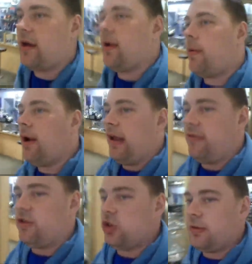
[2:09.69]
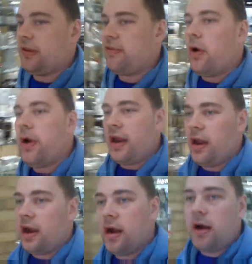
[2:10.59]
I don't know what even shops they've got in
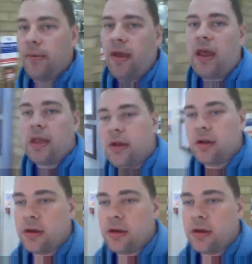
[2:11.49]
here, you know what I mean?